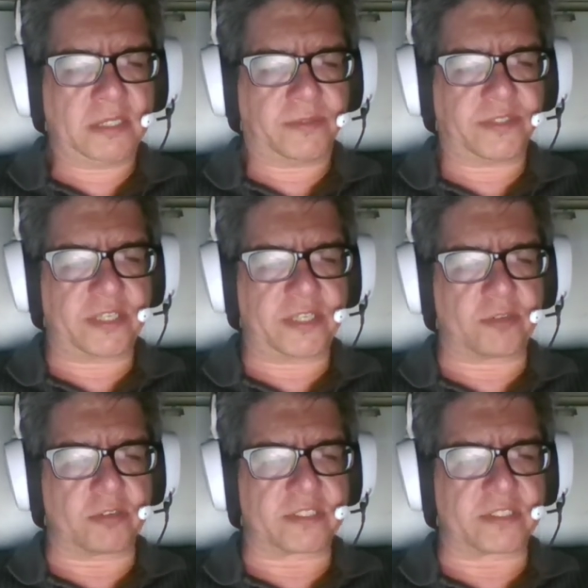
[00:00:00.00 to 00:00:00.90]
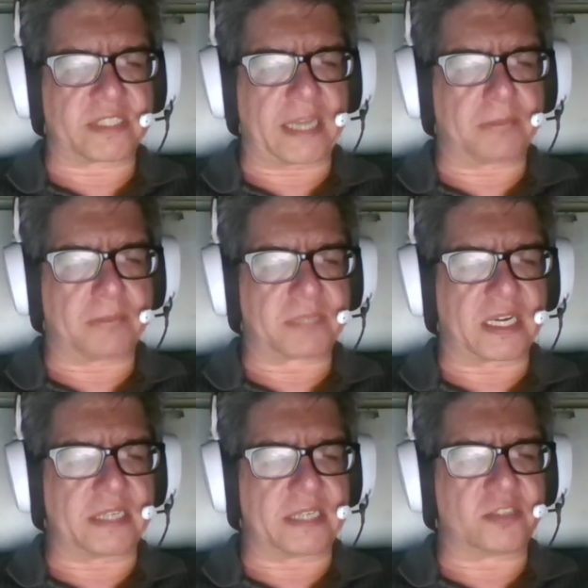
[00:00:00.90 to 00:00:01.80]
The door snapped
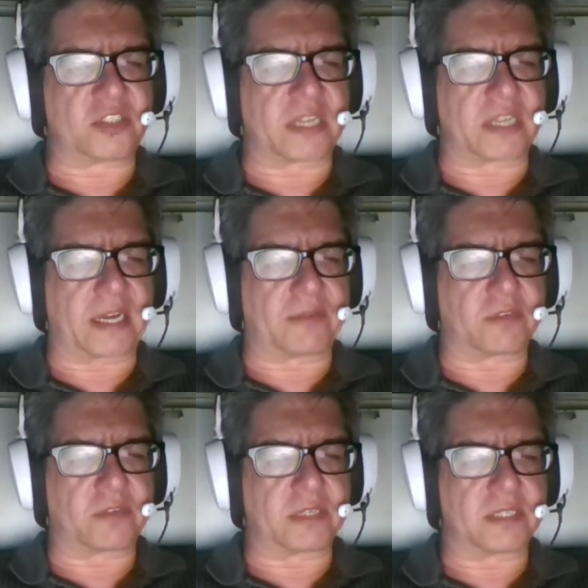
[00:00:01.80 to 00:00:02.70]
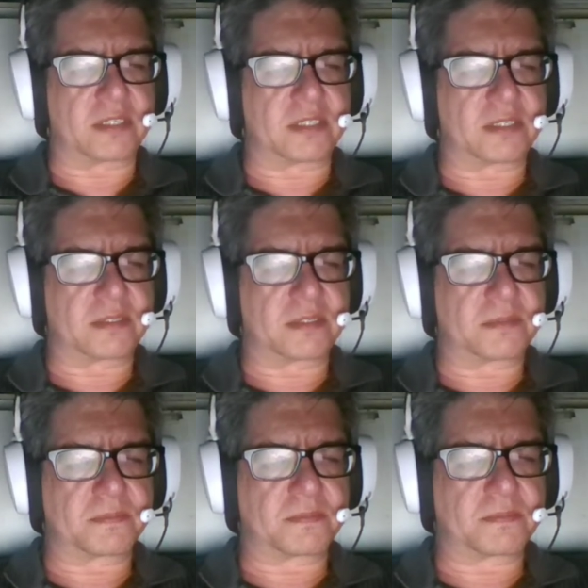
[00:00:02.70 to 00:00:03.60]
tight shut after it.
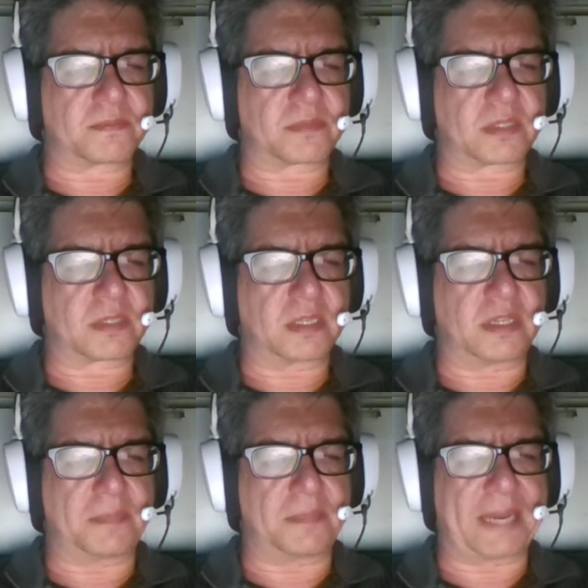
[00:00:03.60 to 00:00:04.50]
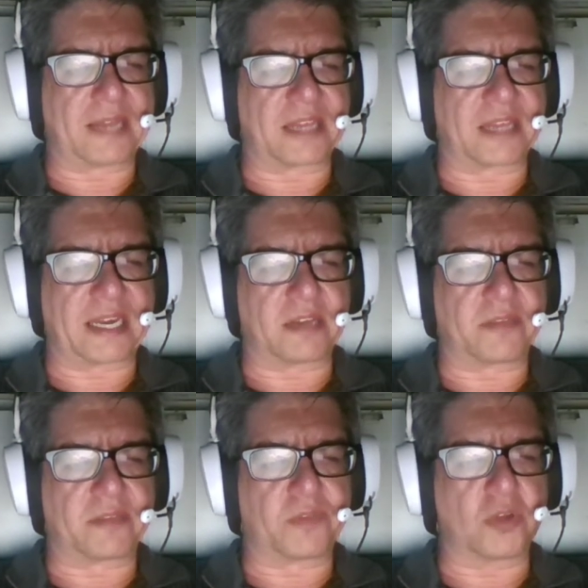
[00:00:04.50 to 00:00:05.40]
The man lay on the
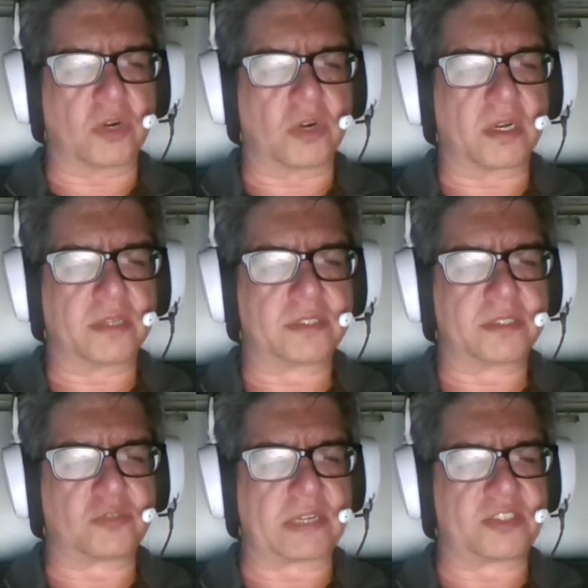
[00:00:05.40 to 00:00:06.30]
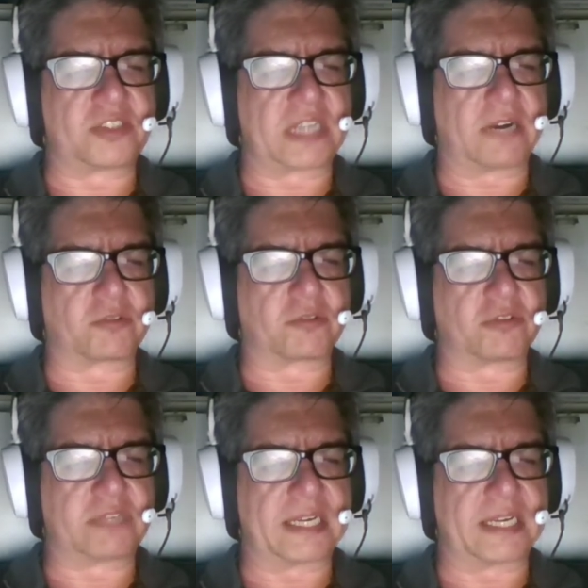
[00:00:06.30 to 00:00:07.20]
floor, stretched out
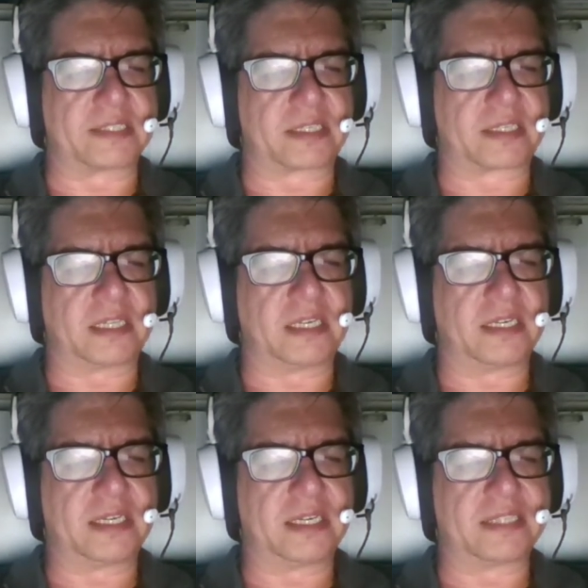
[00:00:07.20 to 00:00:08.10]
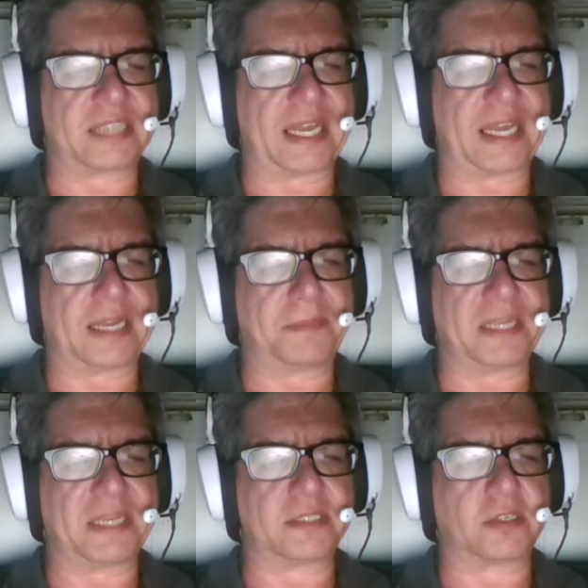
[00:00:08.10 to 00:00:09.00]
grotesquely, his head
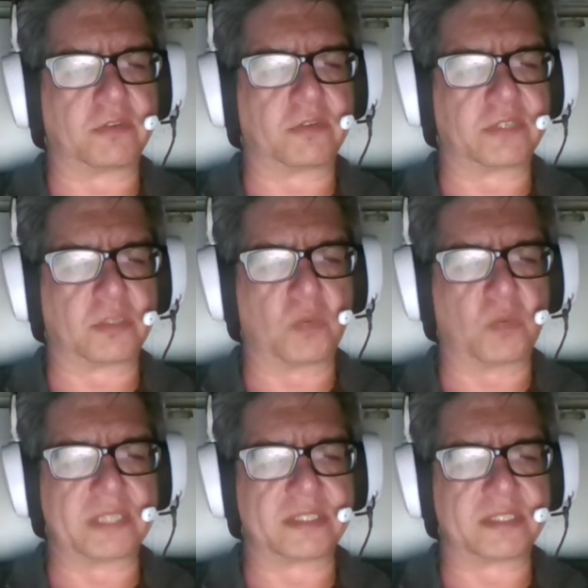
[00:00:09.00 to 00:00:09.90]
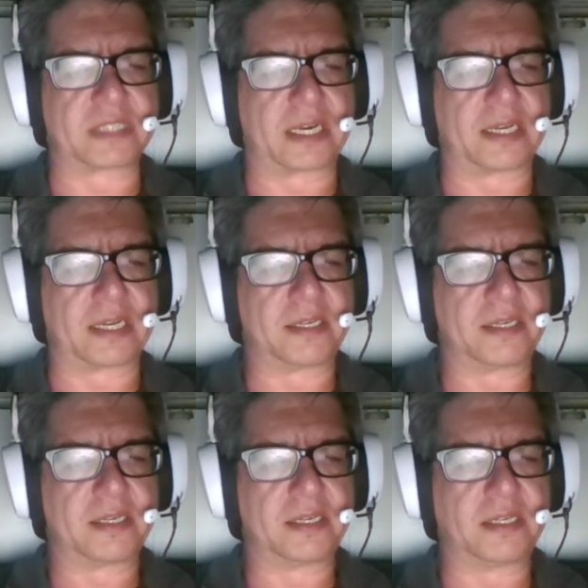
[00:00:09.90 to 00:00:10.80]
bent over to one side.
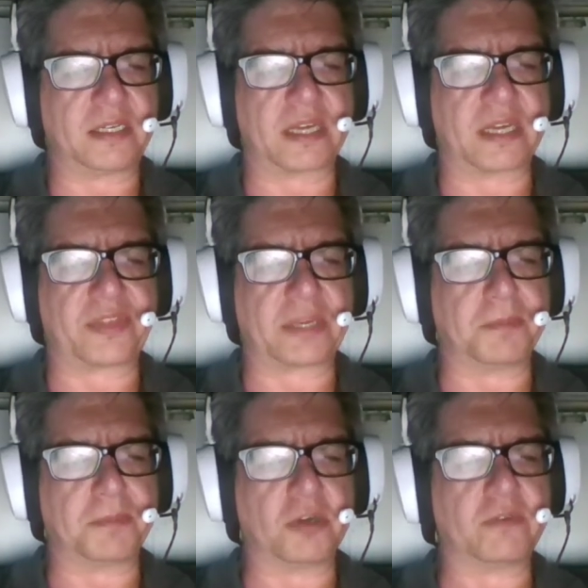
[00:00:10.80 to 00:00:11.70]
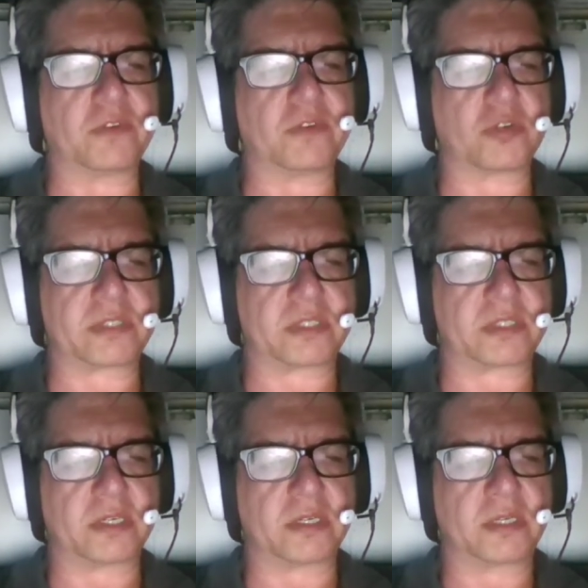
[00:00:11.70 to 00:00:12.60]
Nothing moved or
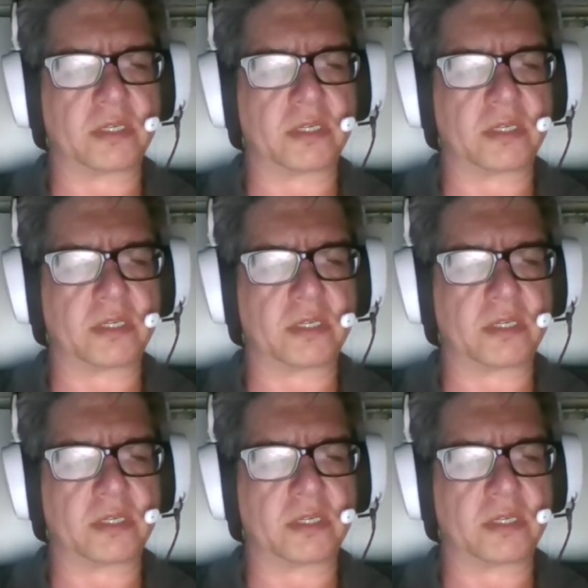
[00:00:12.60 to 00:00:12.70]
stirred.